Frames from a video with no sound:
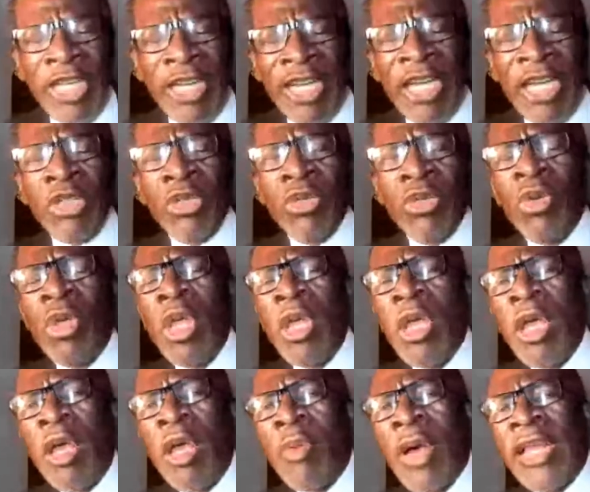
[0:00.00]

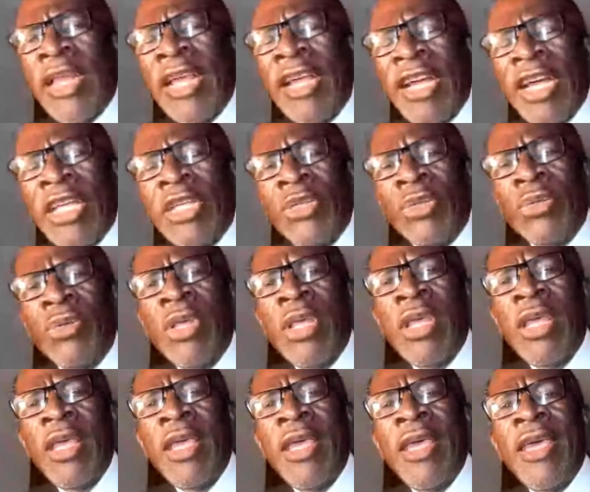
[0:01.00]
Kaunda,
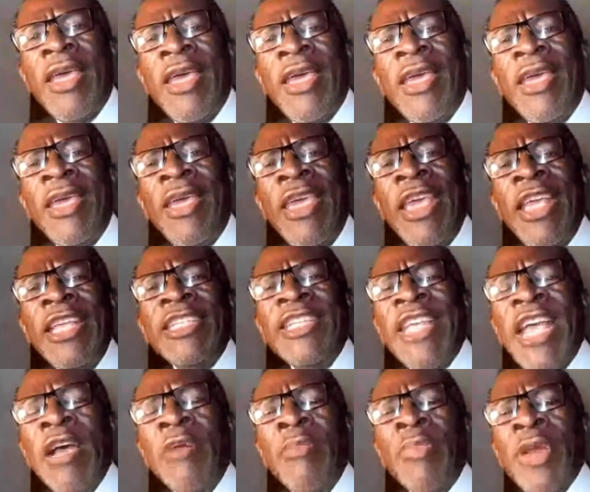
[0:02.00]
his
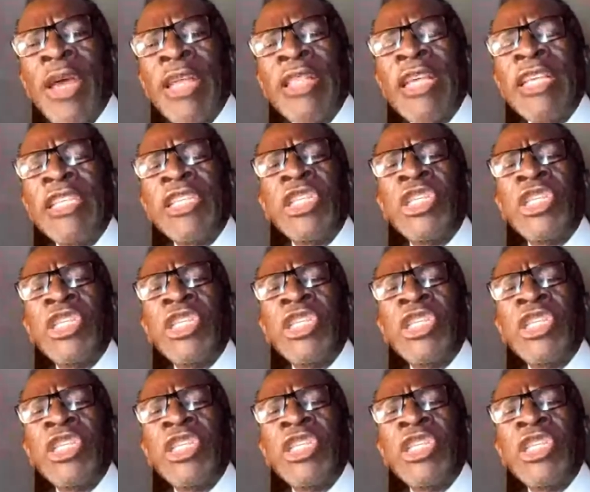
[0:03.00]
young brother is the